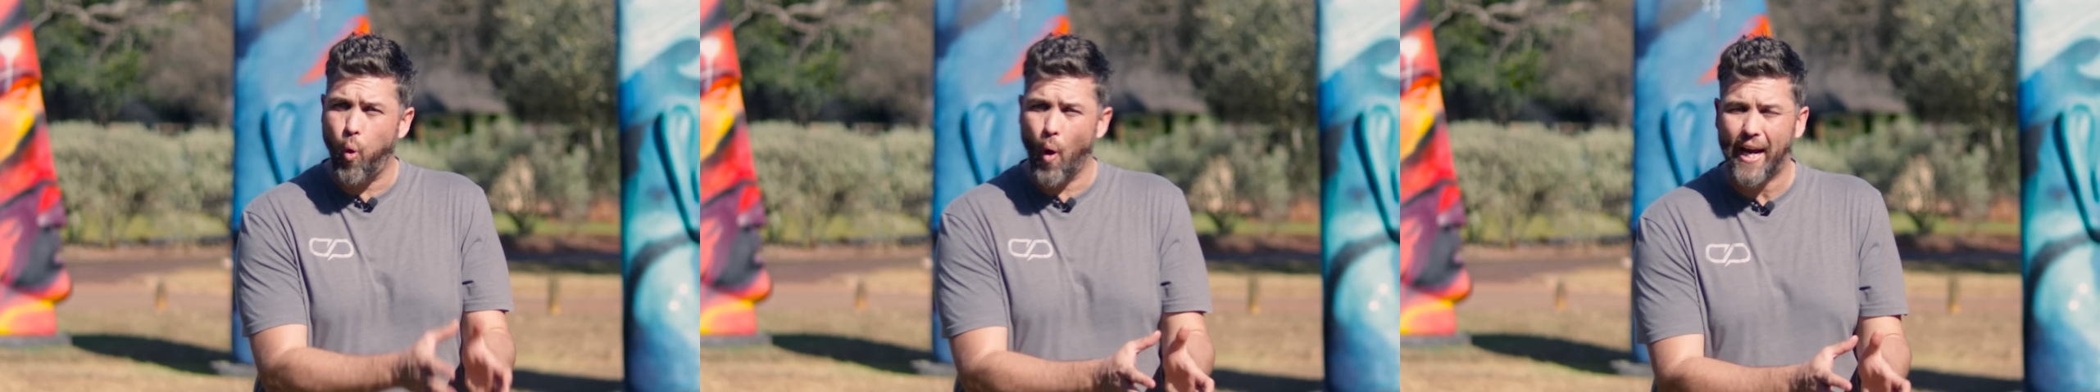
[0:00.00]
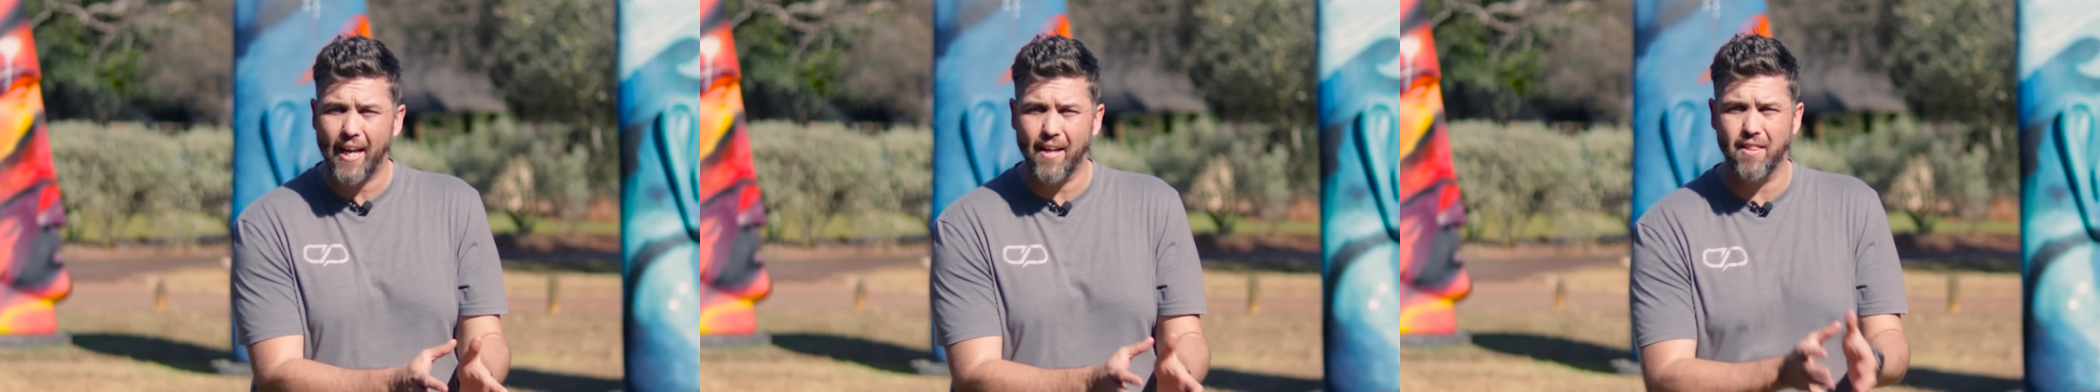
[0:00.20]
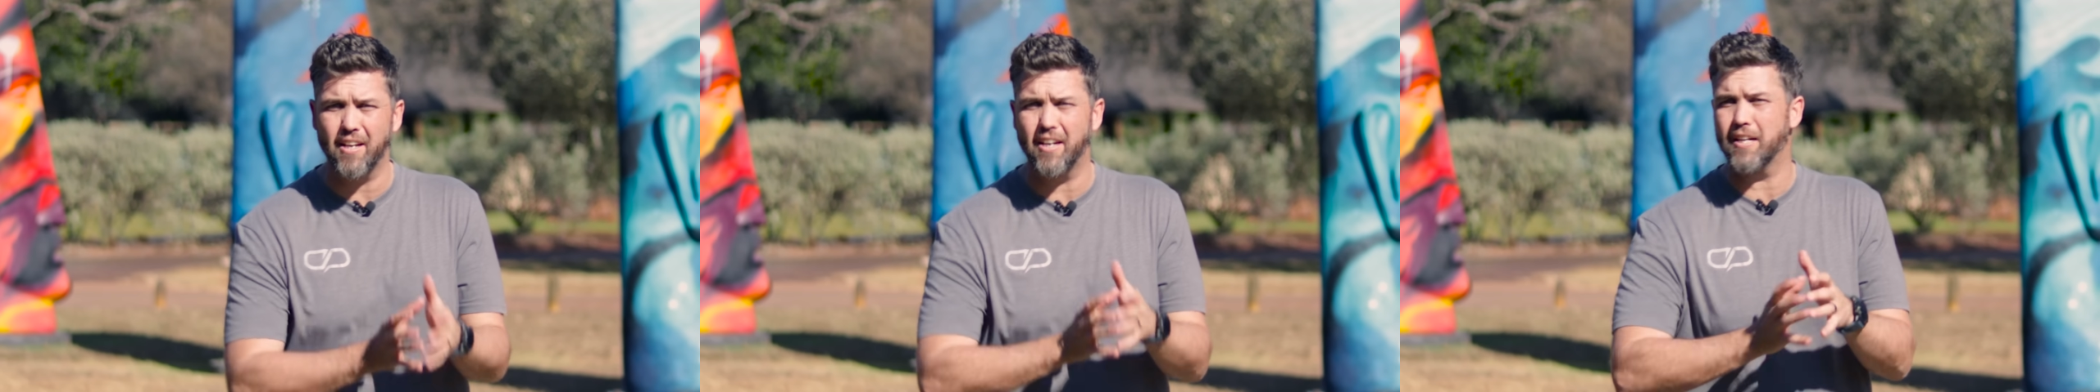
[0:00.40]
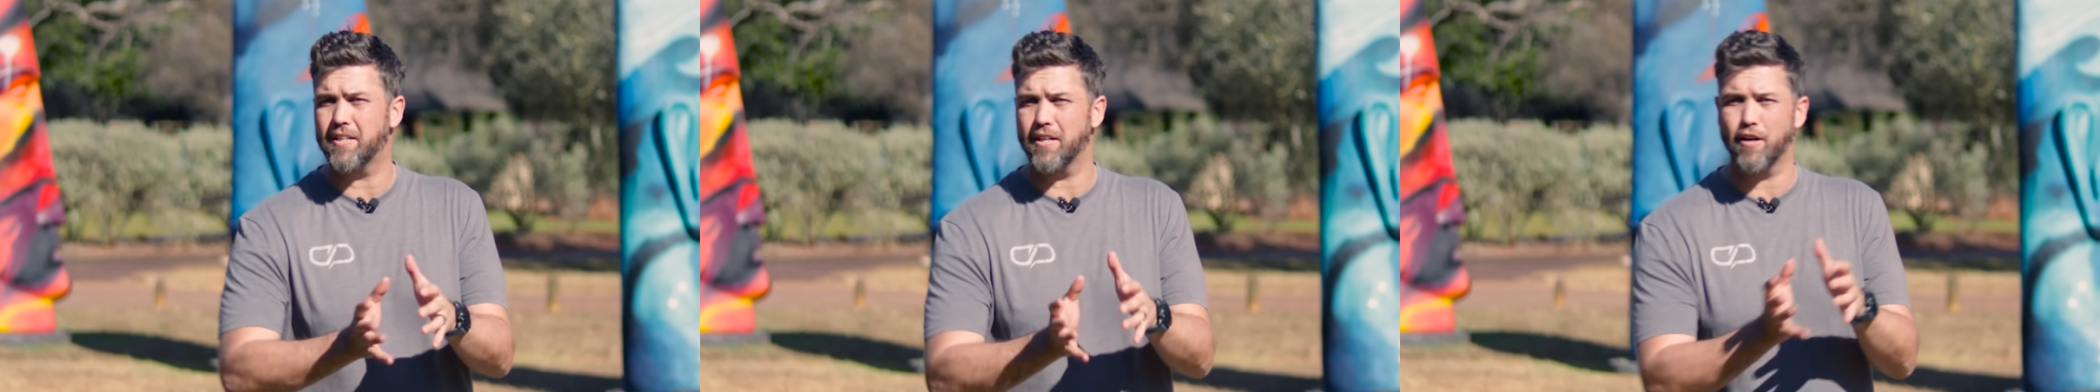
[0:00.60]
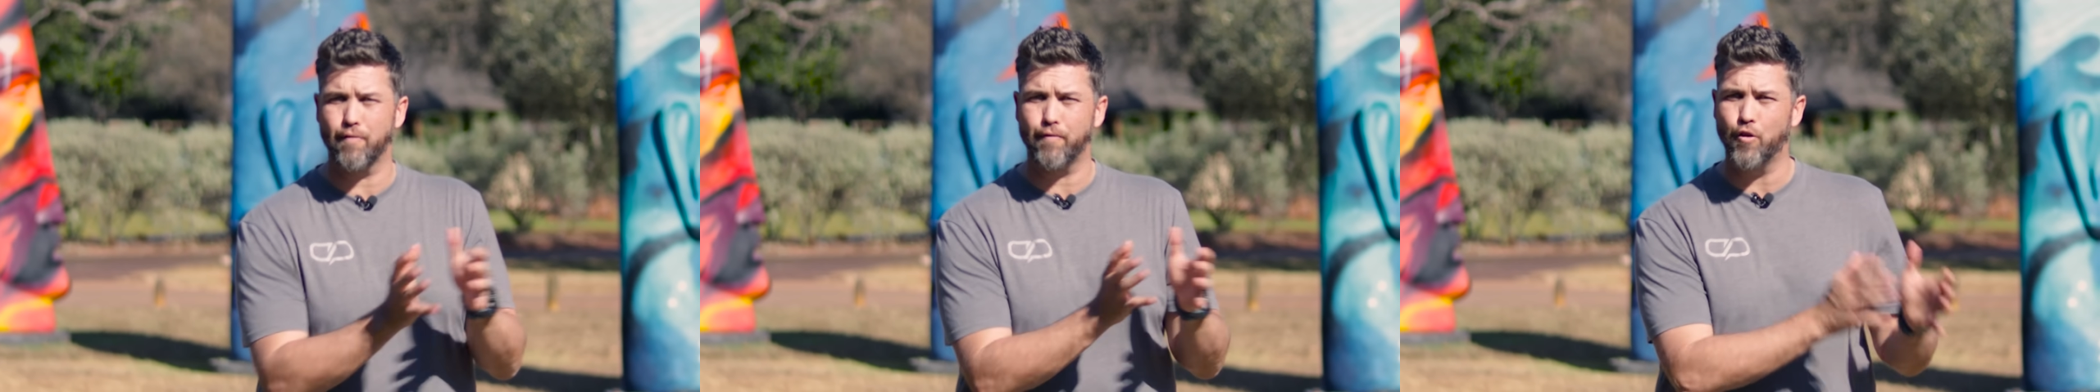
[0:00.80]
quicker than
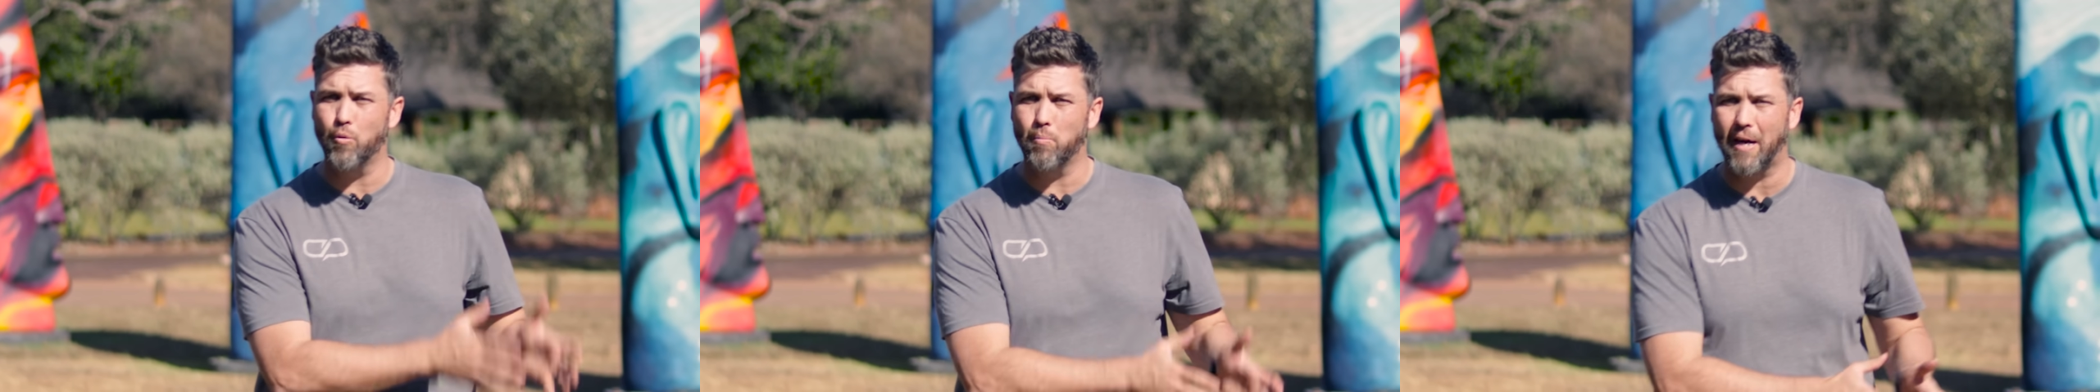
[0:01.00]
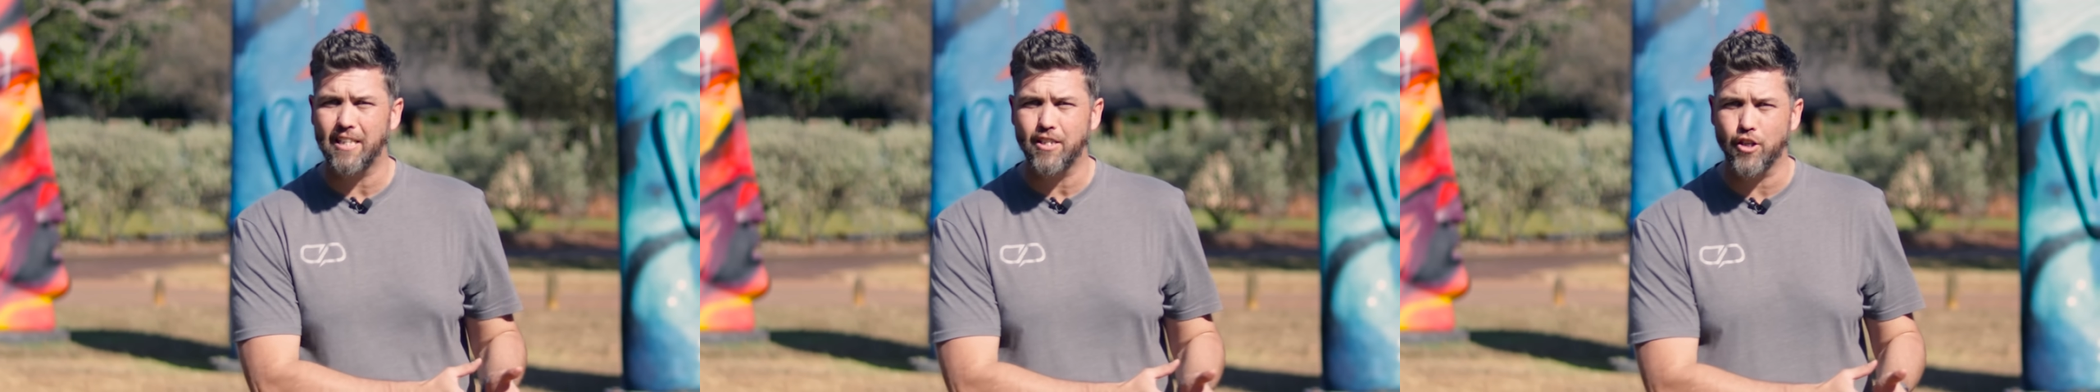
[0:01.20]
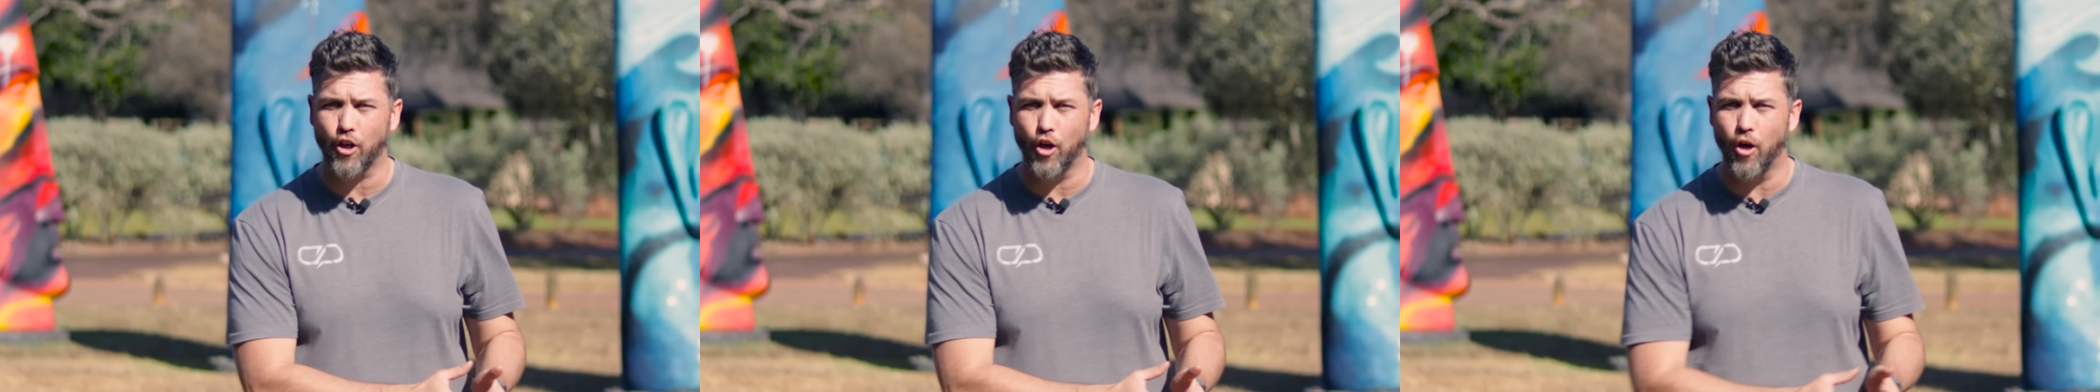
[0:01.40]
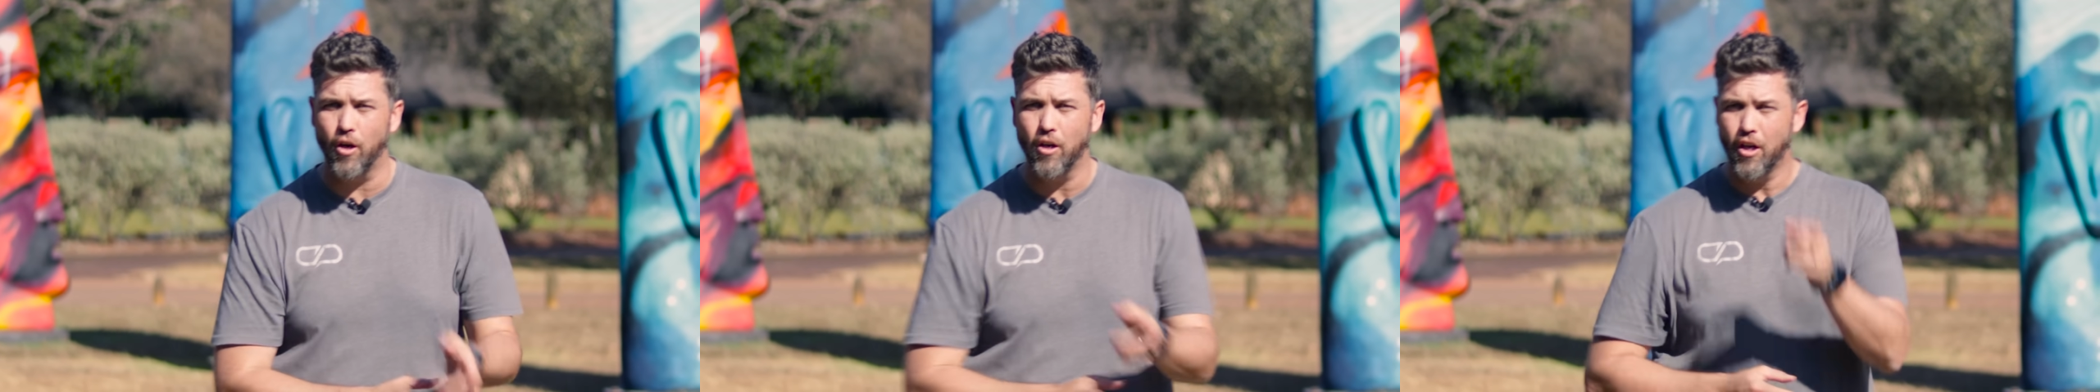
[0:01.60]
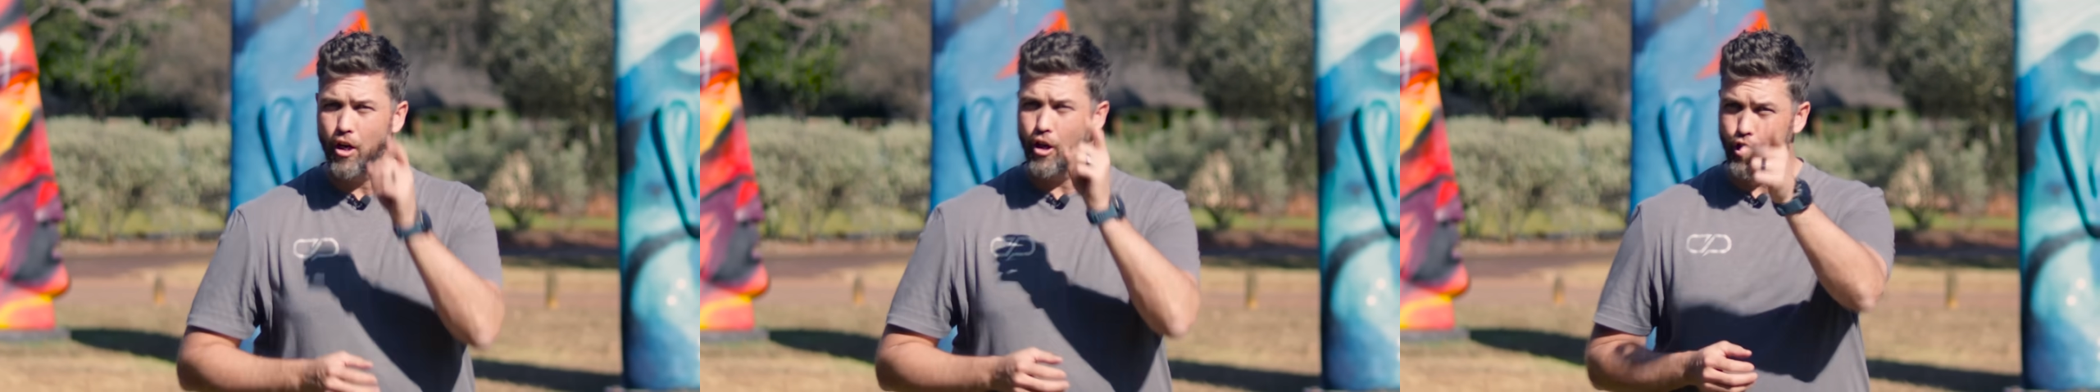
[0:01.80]
it did a few months
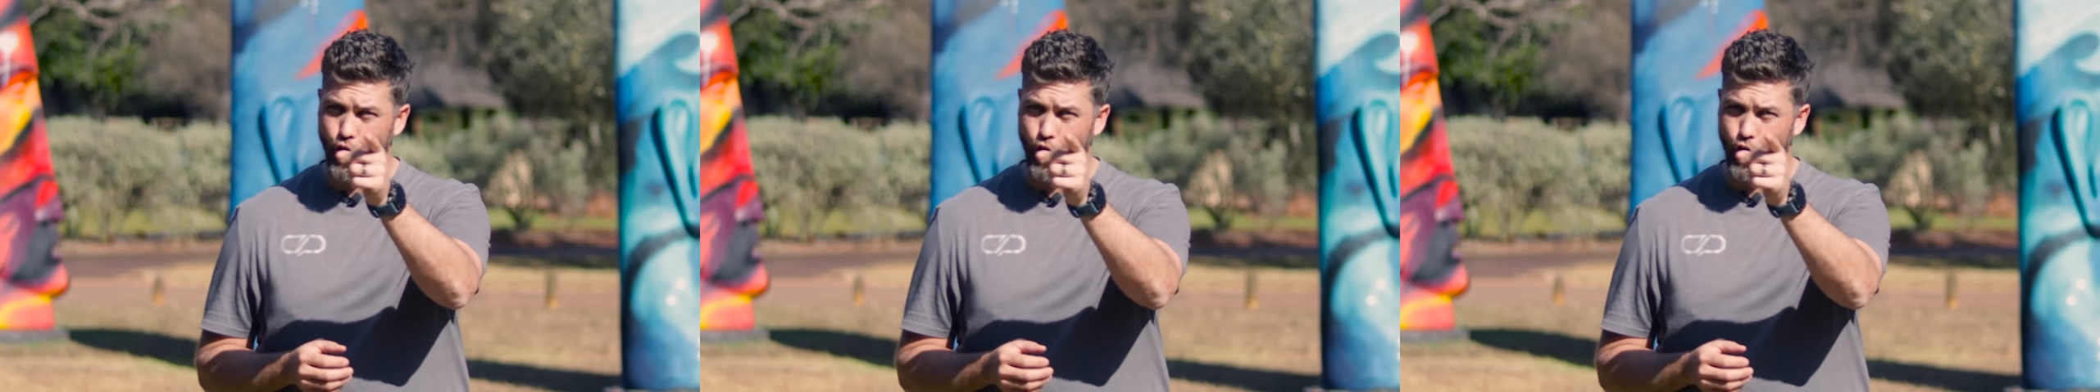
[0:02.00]
ago,